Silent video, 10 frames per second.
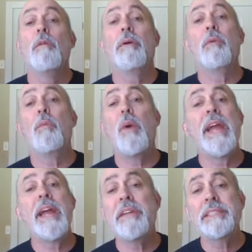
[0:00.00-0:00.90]
But
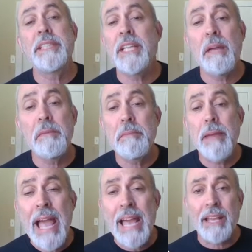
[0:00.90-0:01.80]
where is it coming
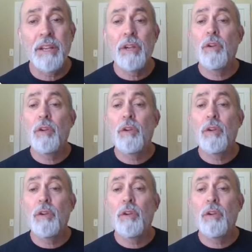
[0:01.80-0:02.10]
back?